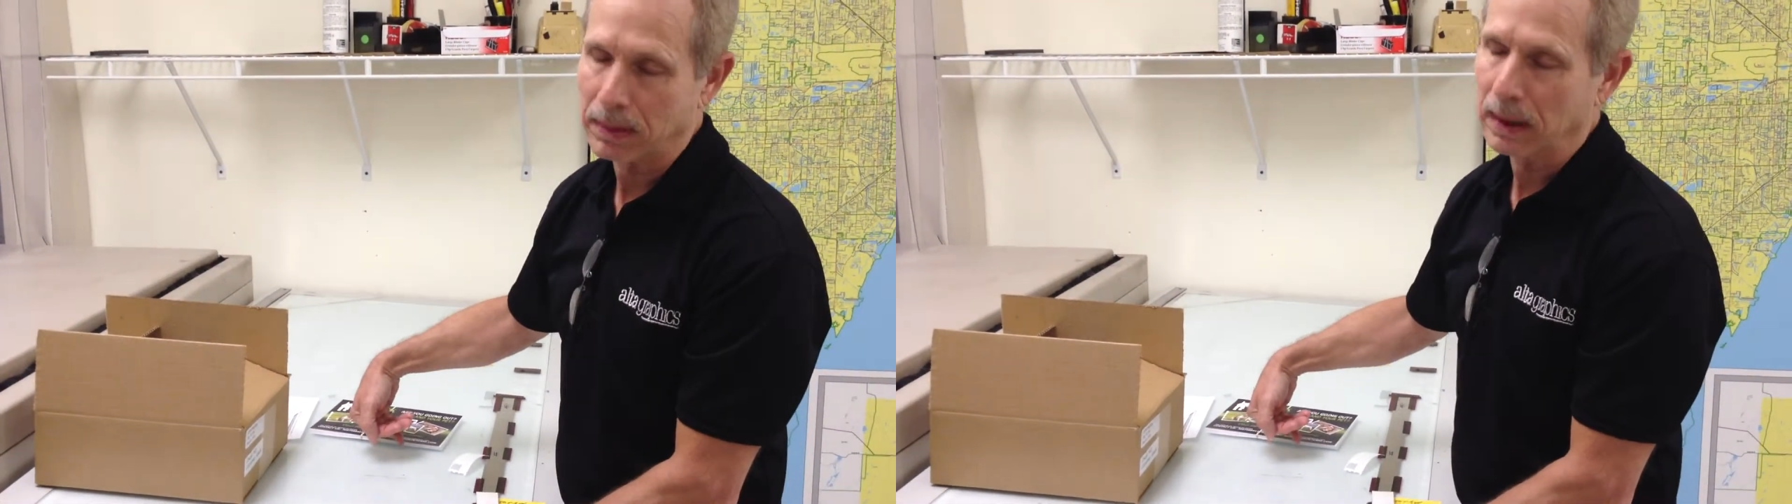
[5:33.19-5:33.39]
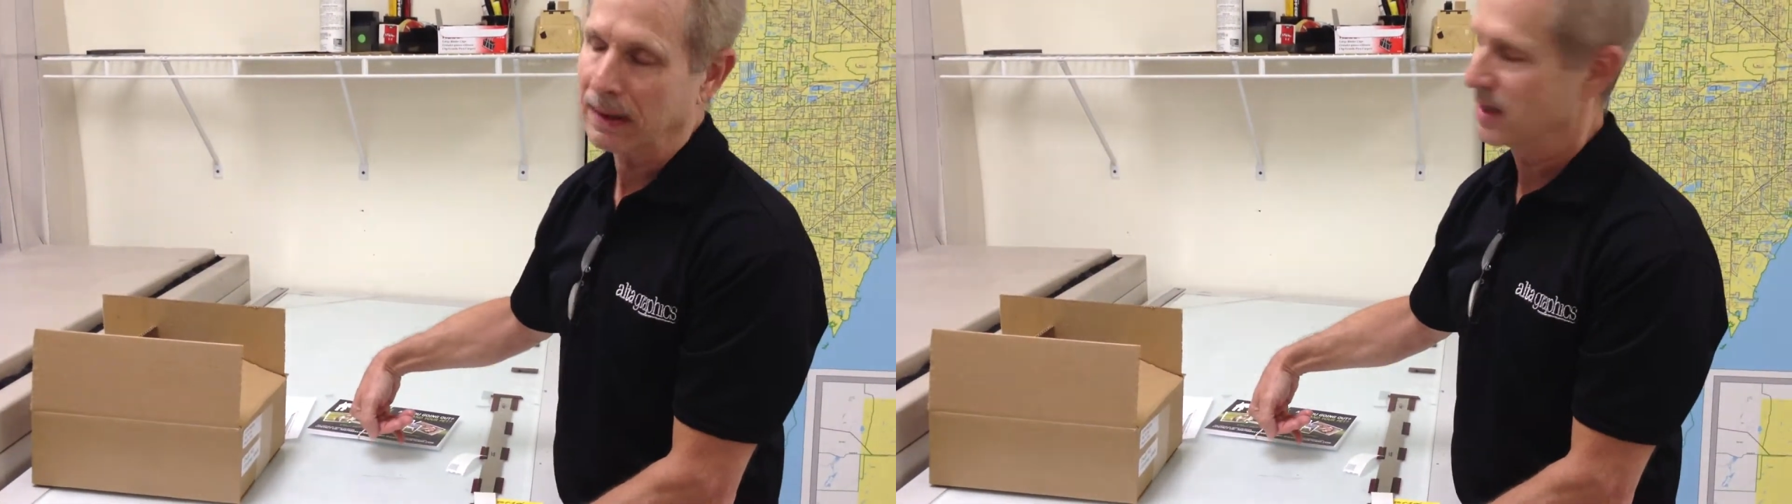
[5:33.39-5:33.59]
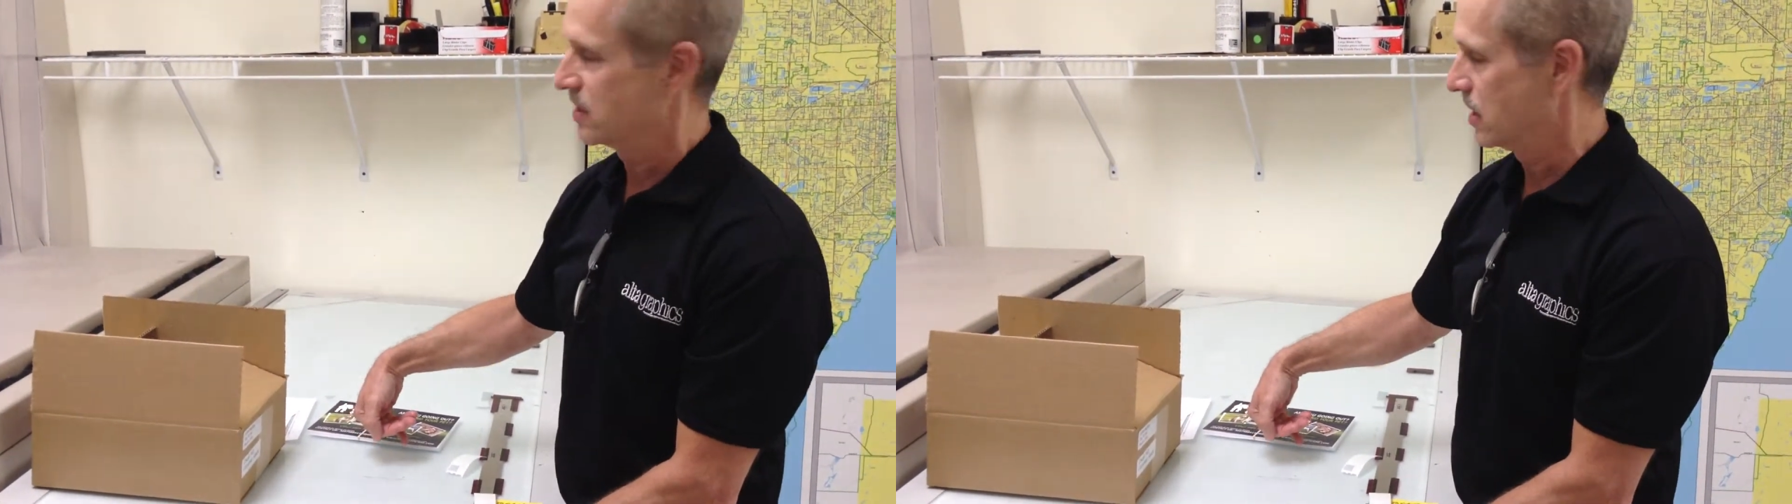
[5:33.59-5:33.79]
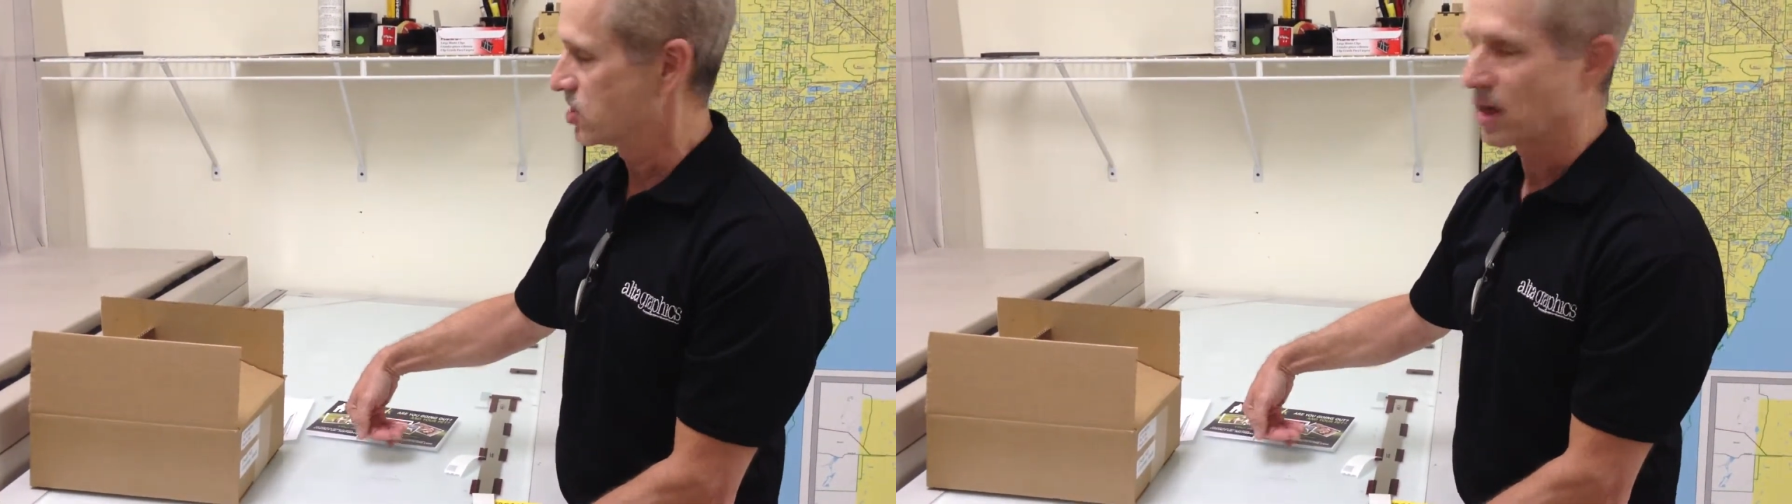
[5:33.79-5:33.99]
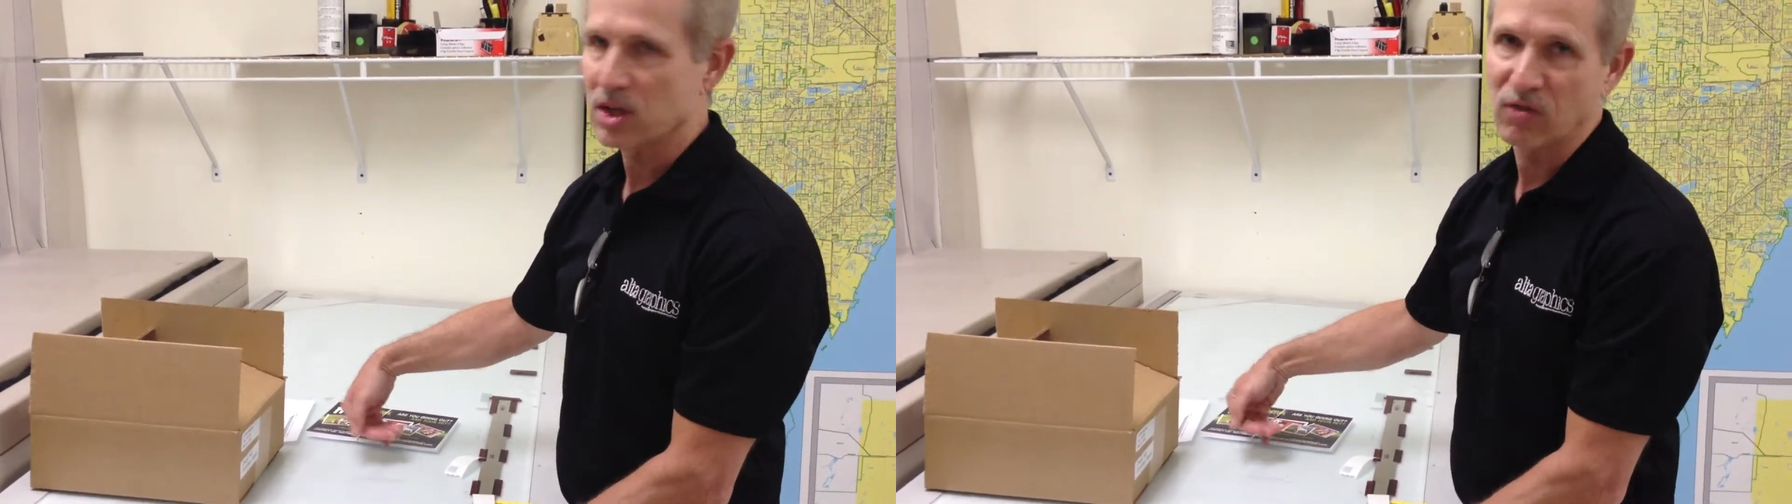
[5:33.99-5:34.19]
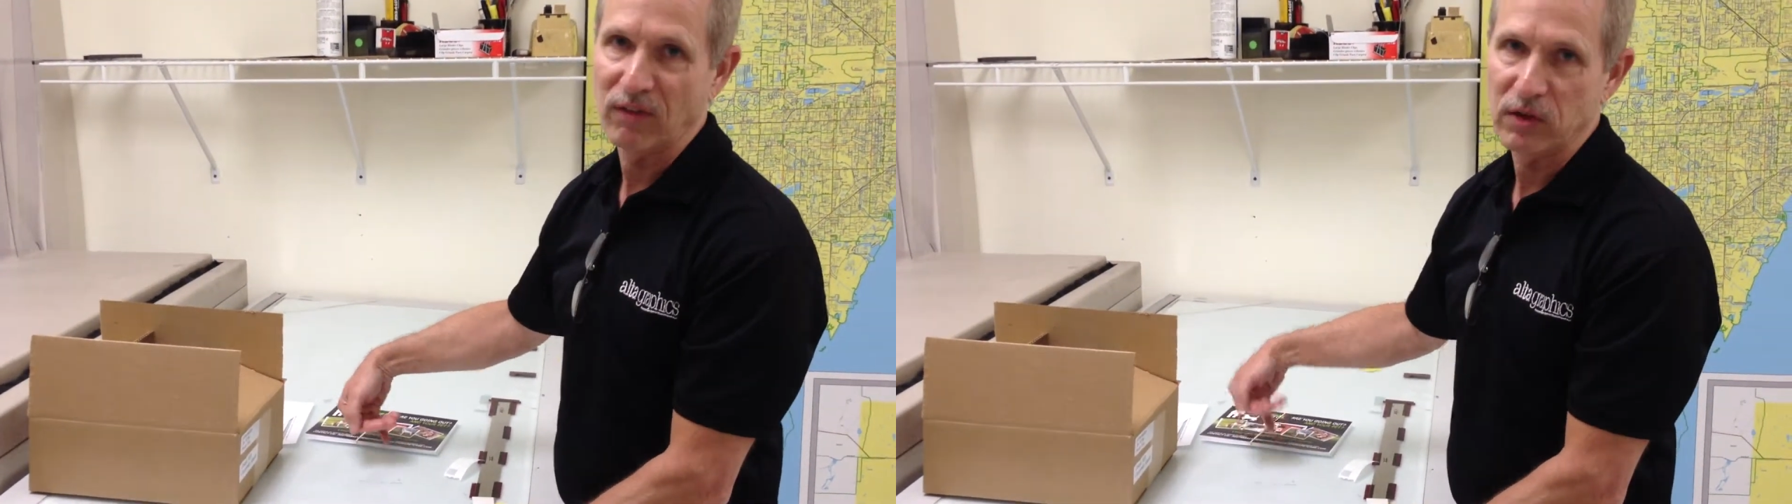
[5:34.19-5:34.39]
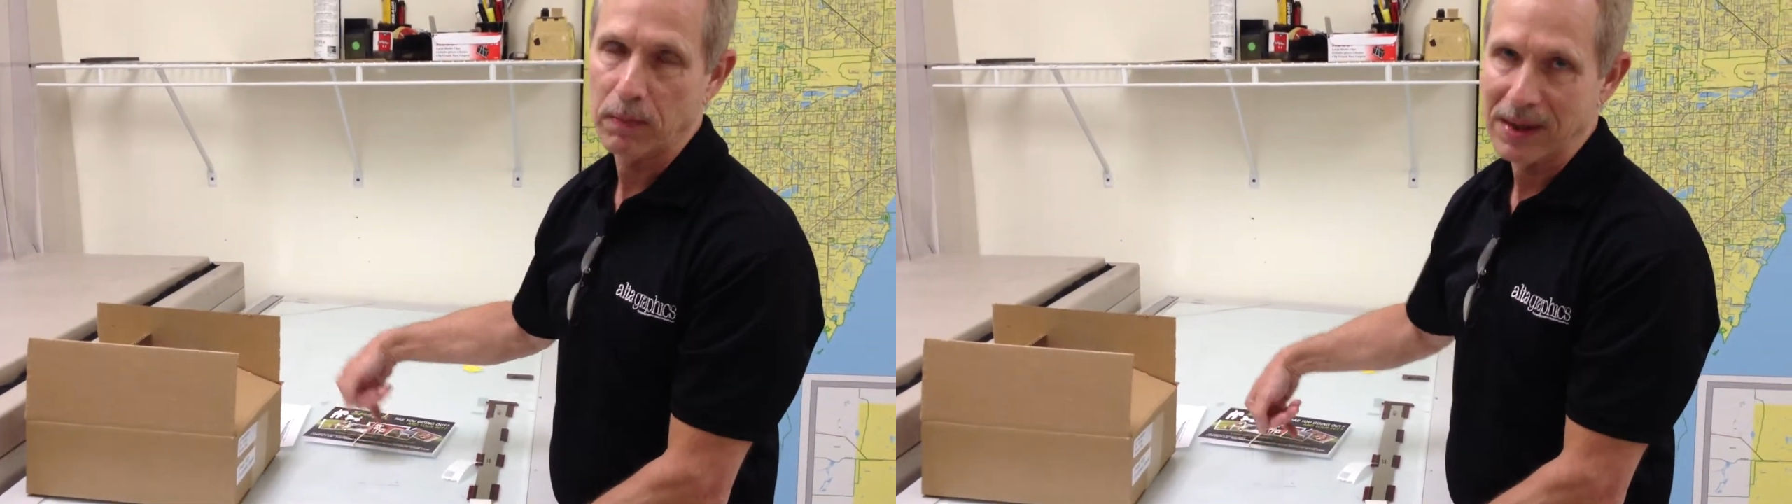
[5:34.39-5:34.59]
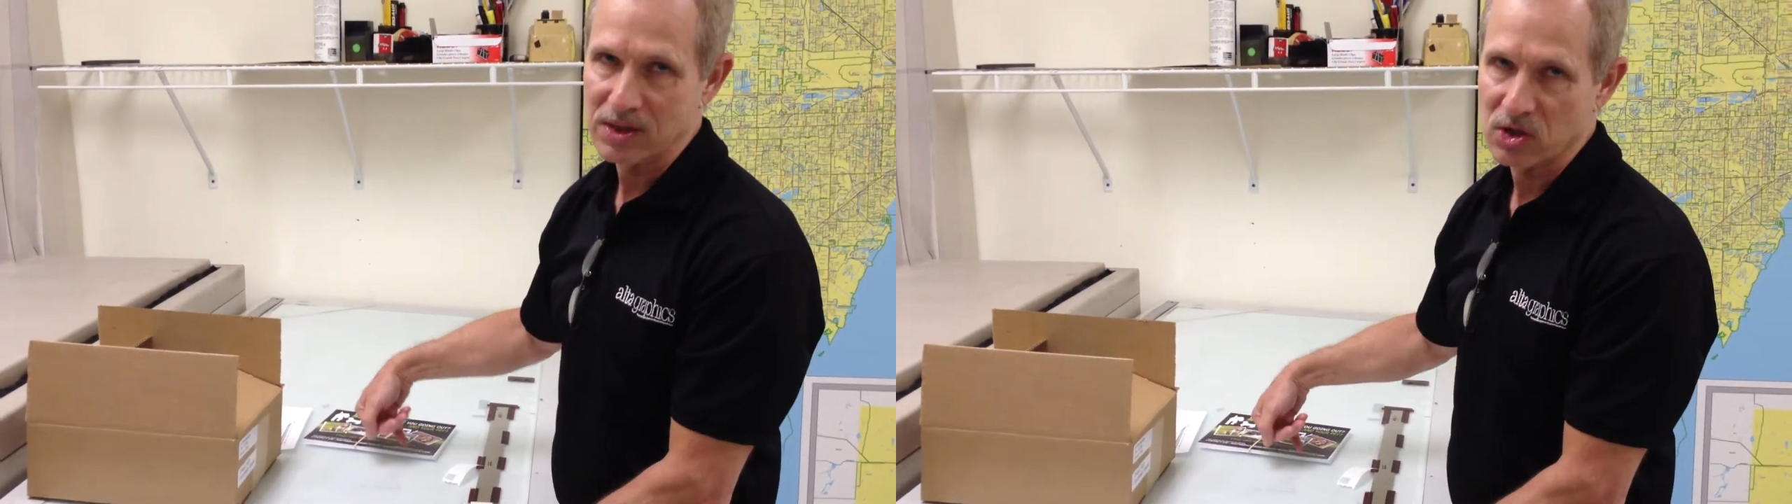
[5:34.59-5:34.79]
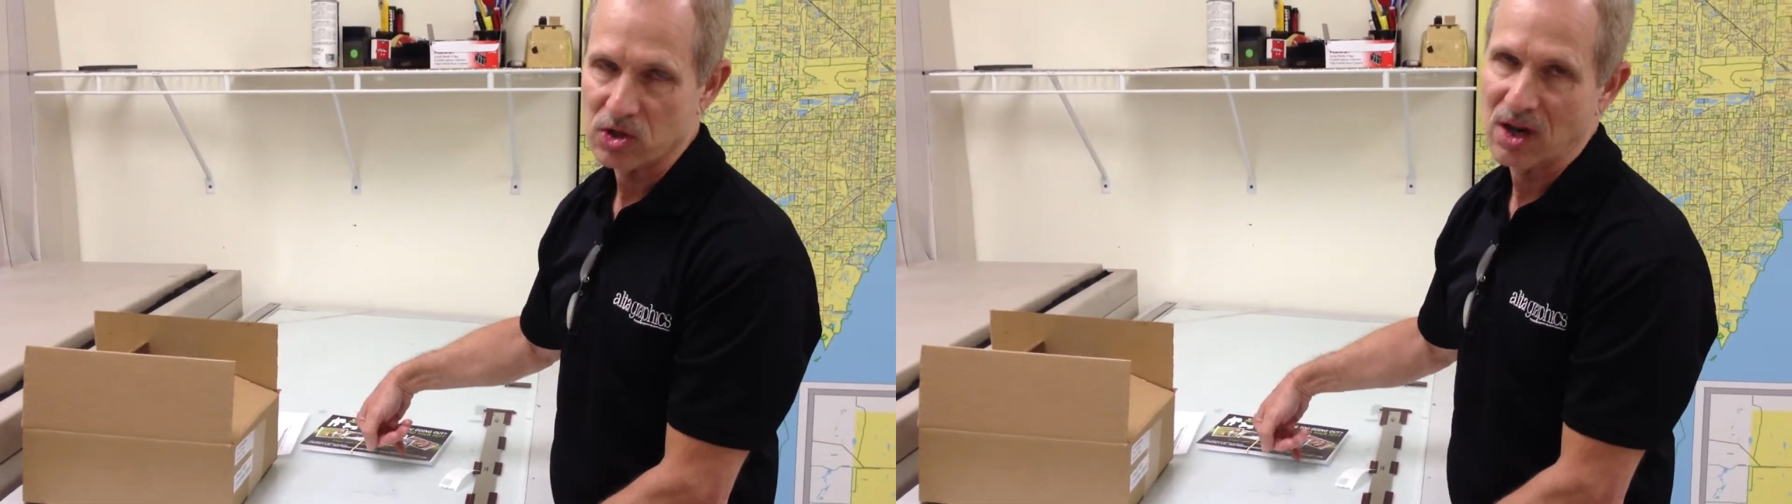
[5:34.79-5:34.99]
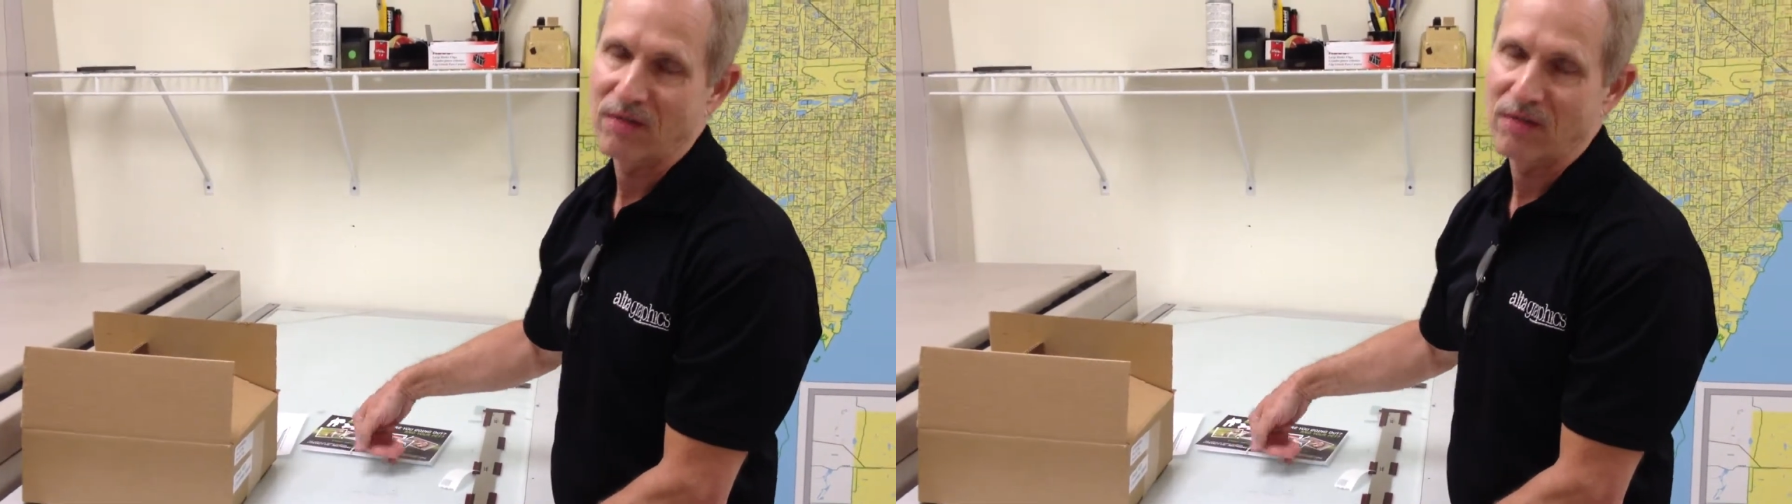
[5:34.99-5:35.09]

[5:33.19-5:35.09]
in that says that it's 50 pieces.